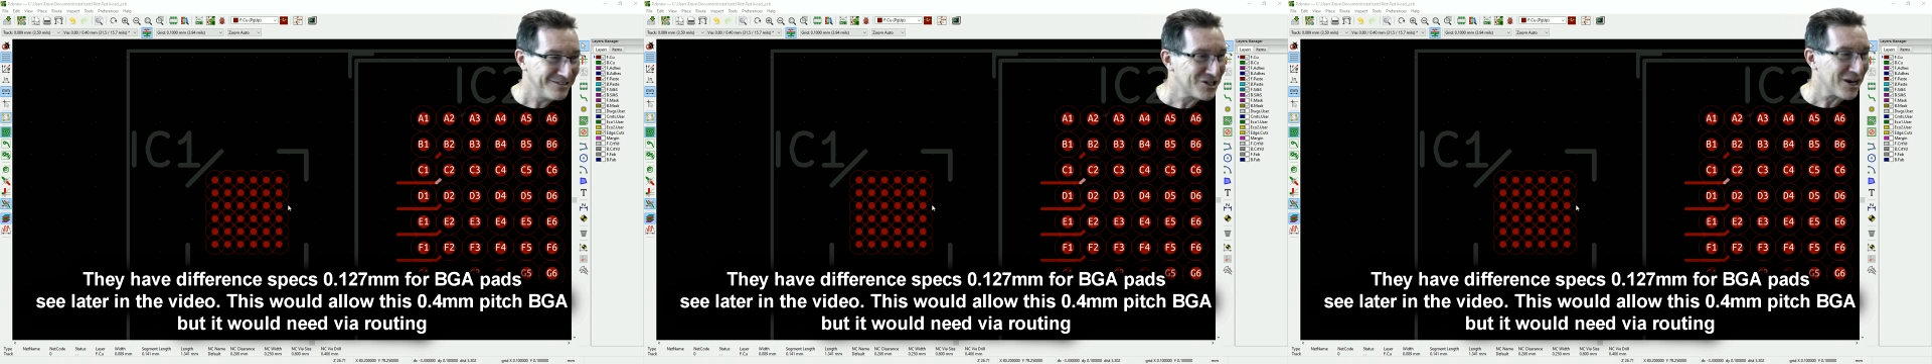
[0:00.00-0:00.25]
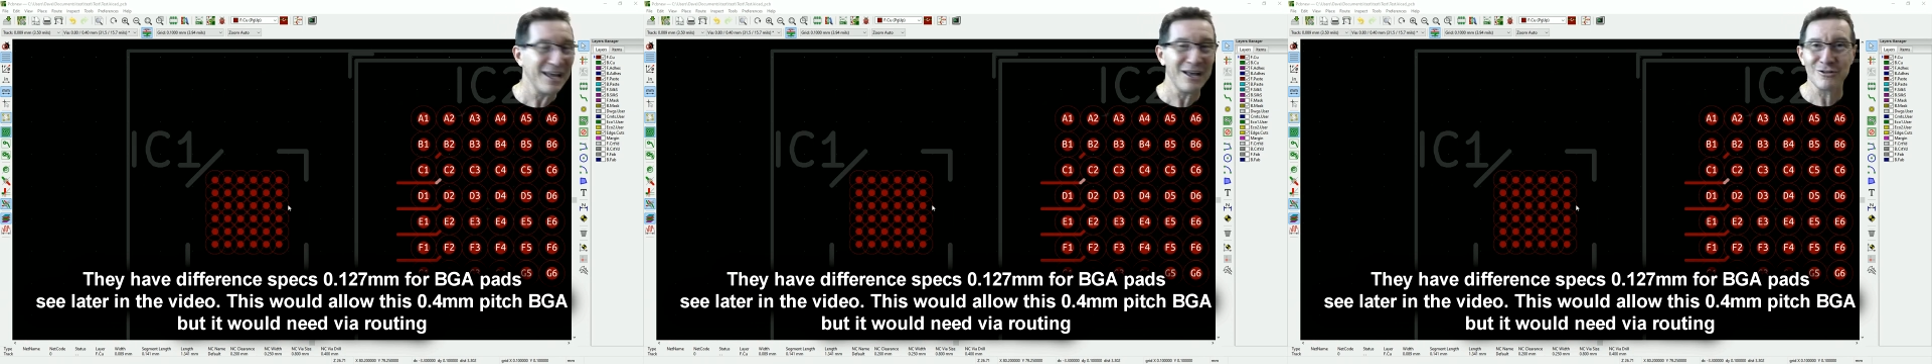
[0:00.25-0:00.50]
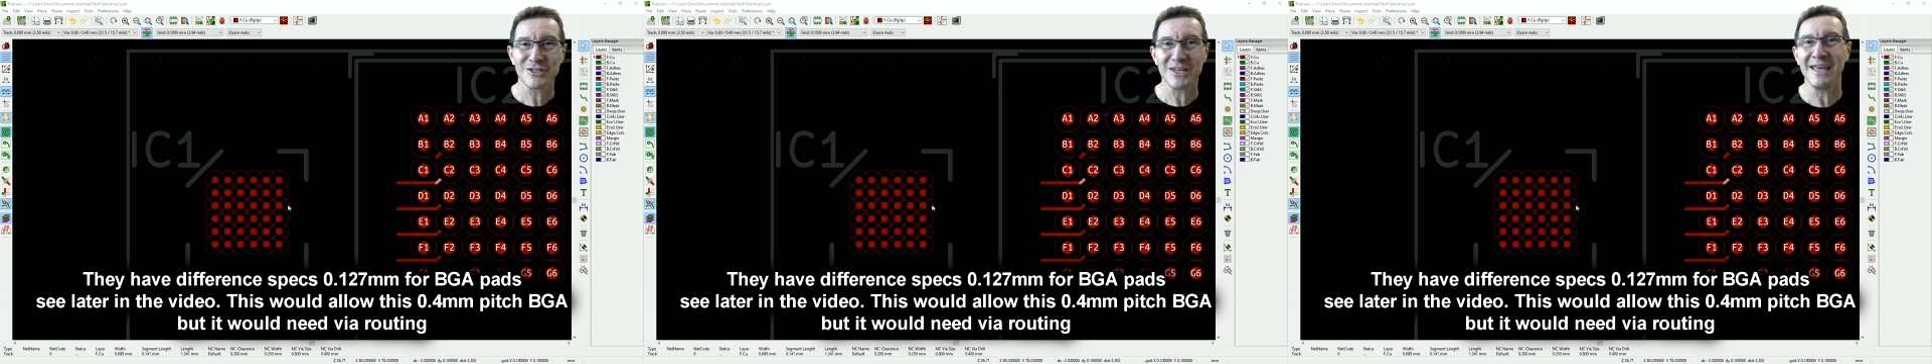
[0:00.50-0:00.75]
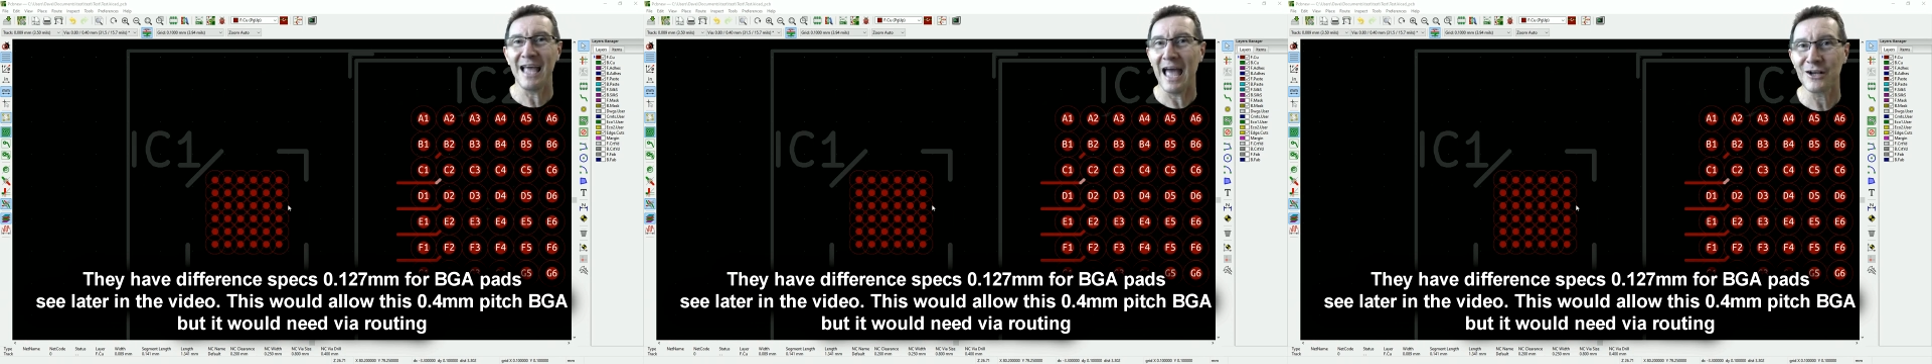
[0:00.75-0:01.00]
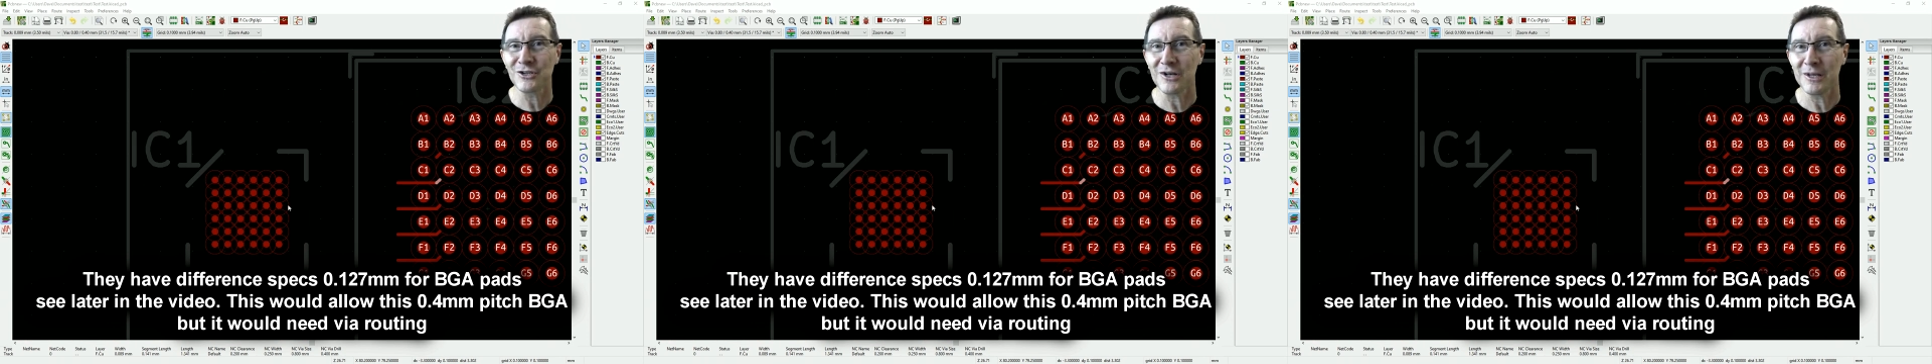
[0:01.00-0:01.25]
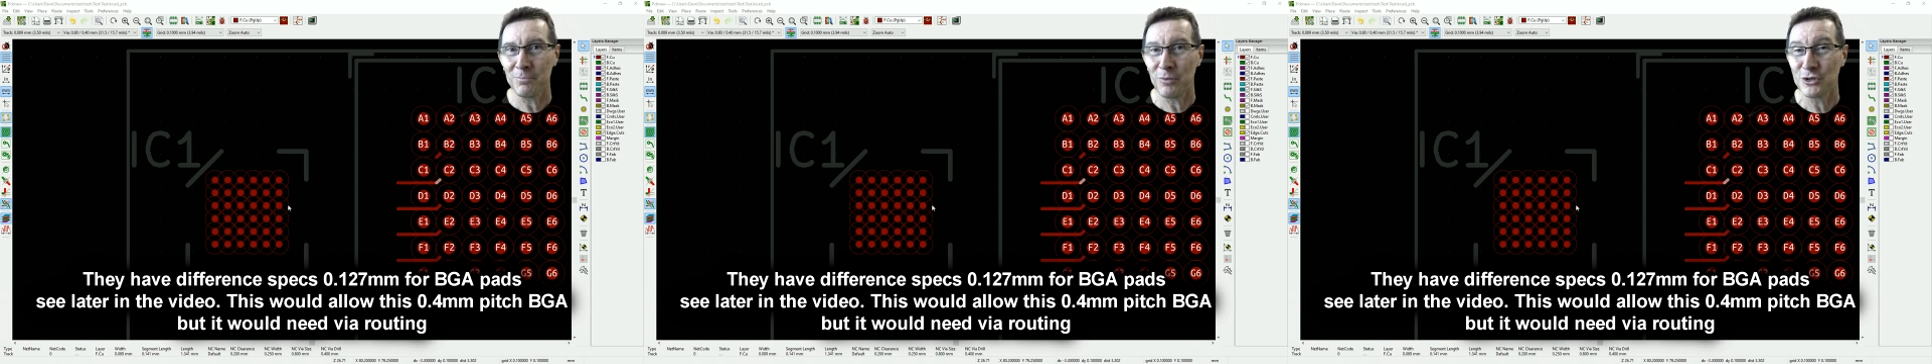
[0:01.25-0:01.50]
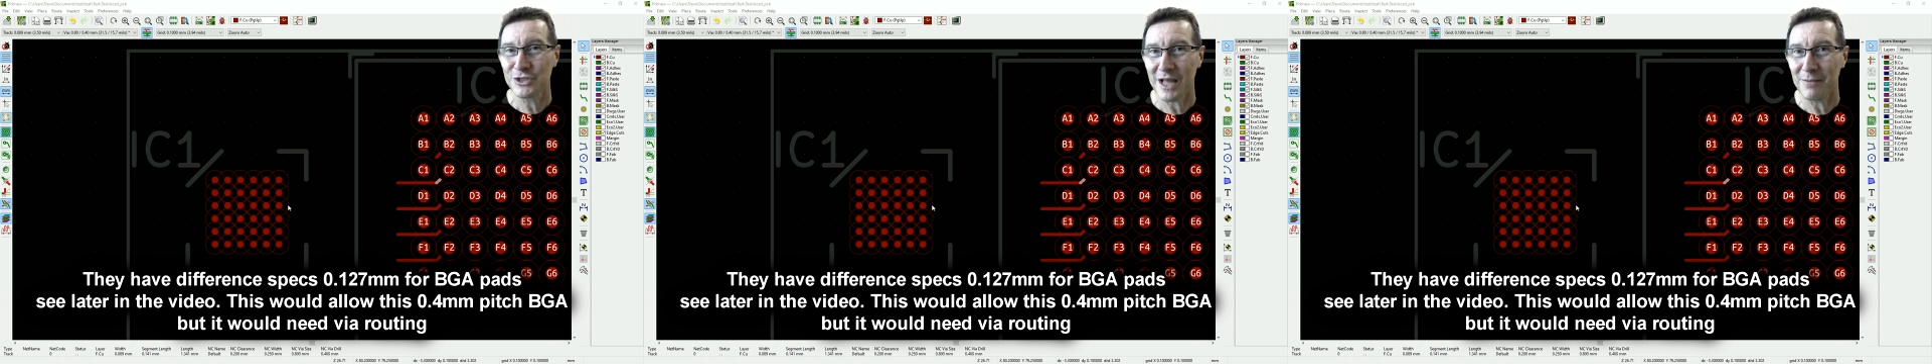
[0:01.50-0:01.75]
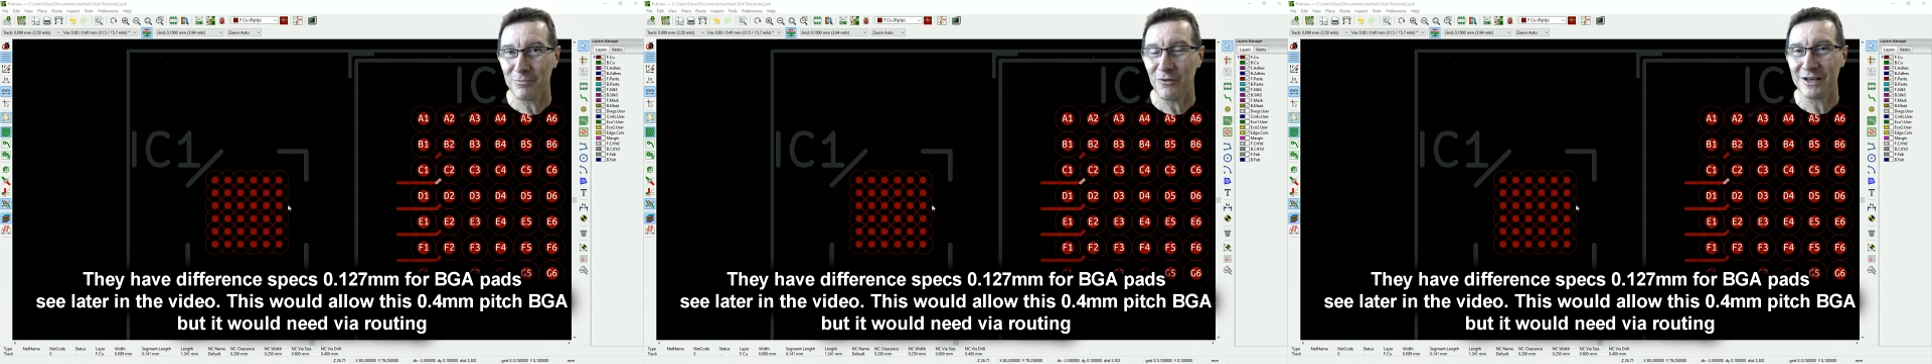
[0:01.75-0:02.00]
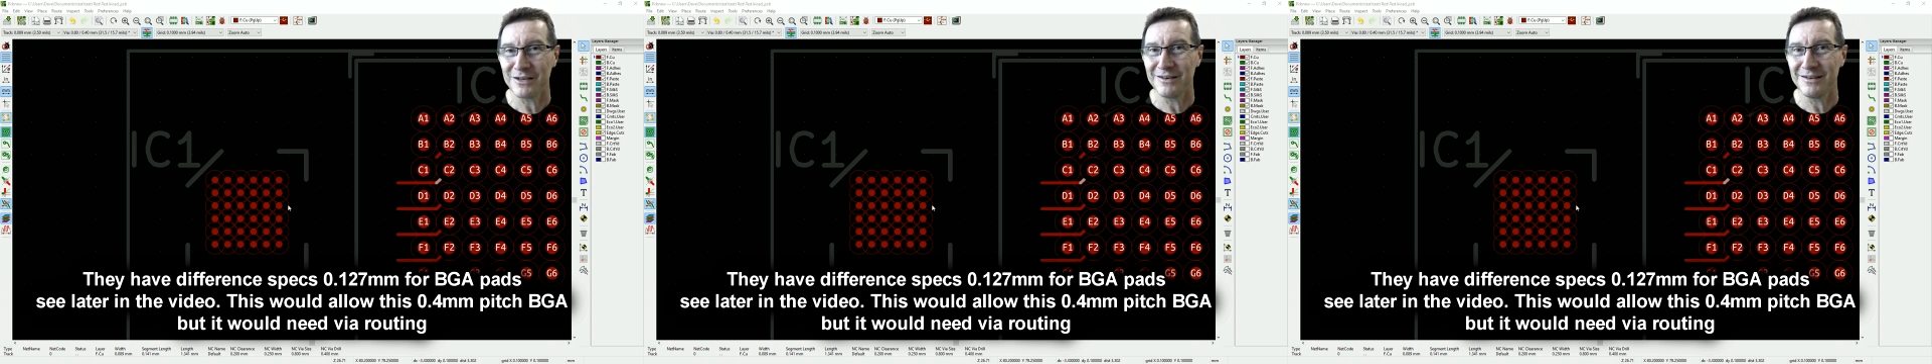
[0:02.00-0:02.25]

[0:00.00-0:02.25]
JLC actually push that point,